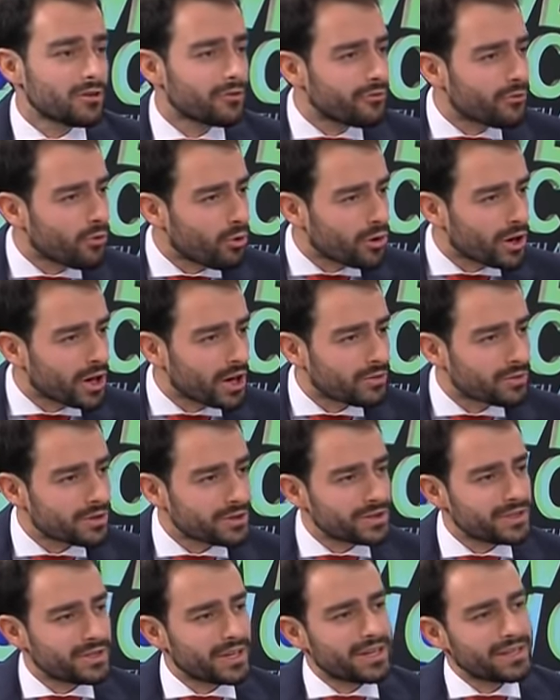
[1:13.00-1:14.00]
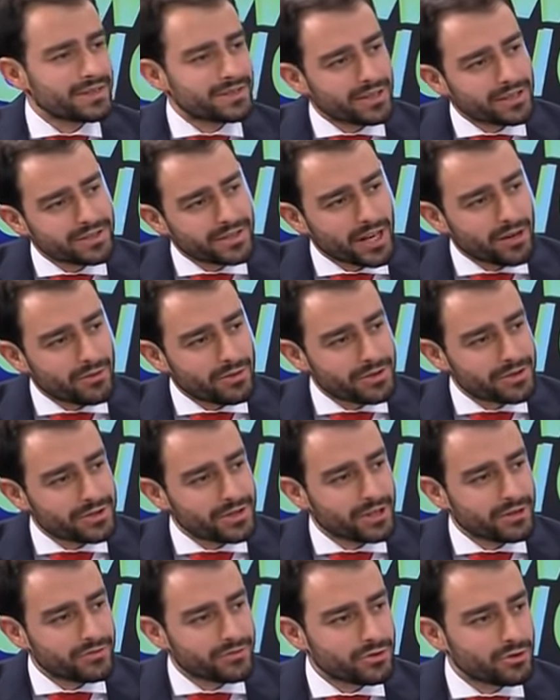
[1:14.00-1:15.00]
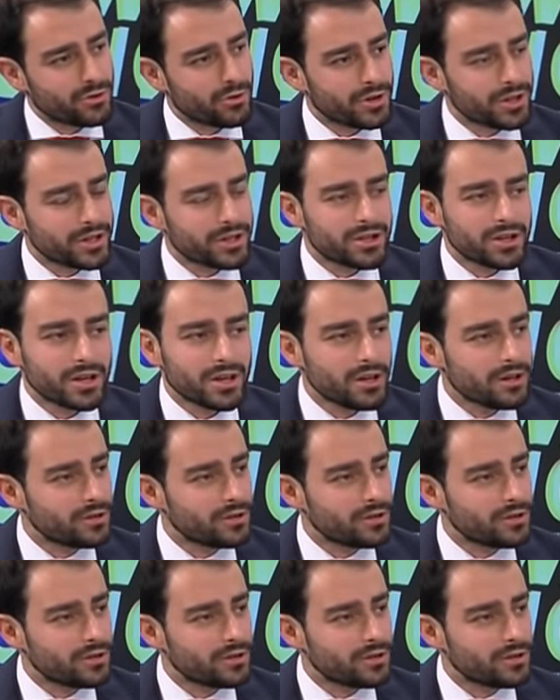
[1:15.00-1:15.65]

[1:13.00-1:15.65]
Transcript: 4 hours a day, 6 hours a day of storage.